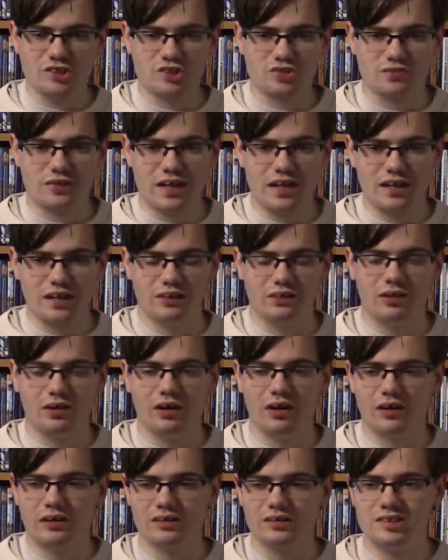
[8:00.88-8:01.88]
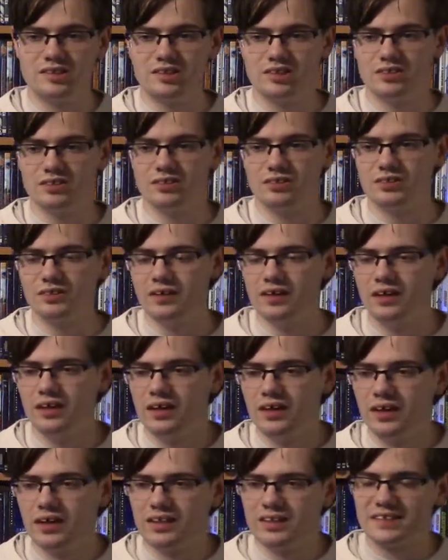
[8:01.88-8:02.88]
Ray along to
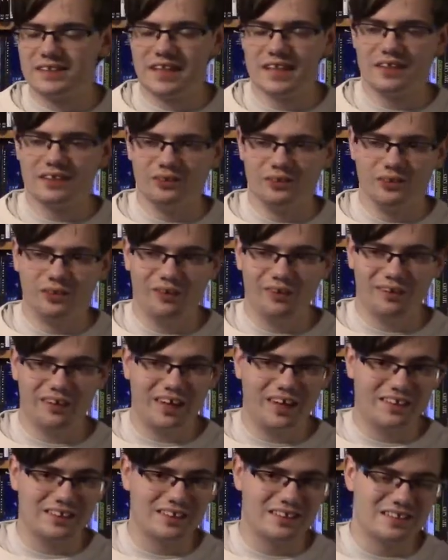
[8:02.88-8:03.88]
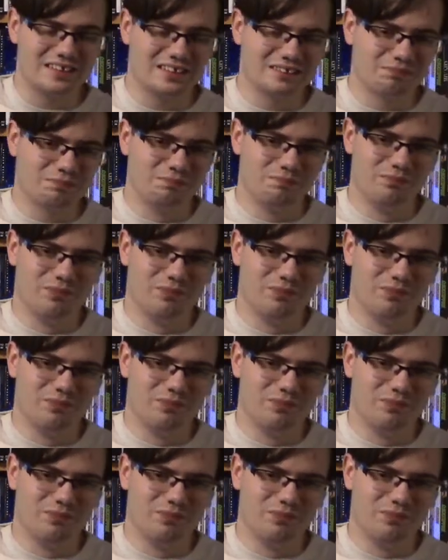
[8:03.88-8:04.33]
take a look at this